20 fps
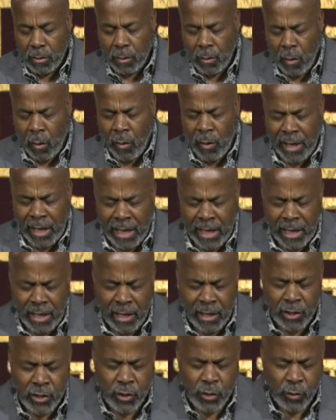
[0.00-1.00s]
or
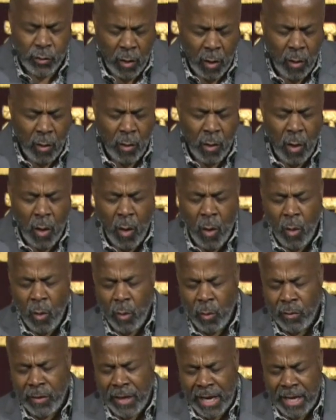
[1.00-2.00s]
any
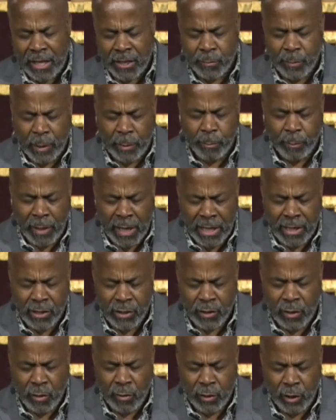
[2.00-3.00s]
stronghold that has been
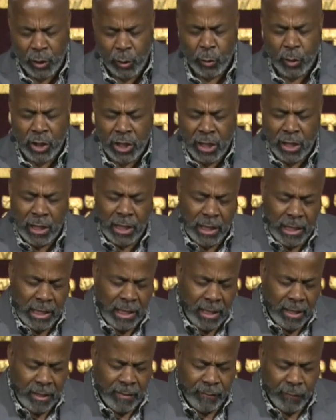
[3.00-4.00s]
placed on you to
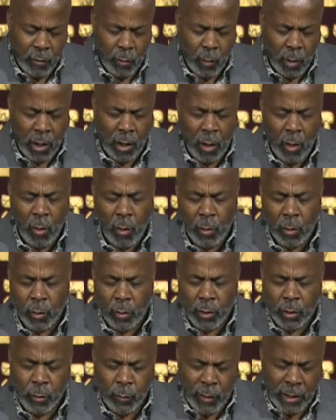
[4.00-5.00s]
leave you alone
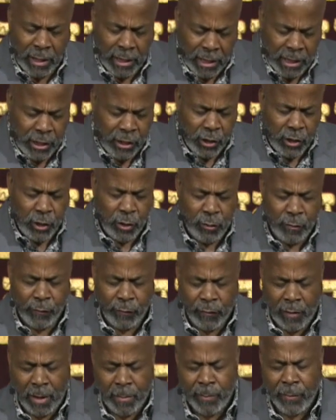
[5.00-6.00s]
or to release you
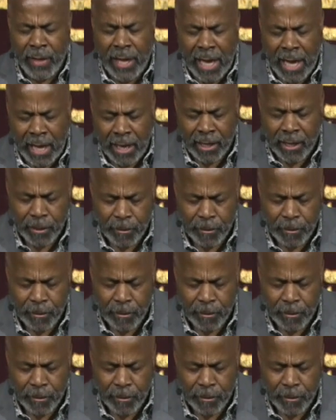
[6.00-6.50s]
from that,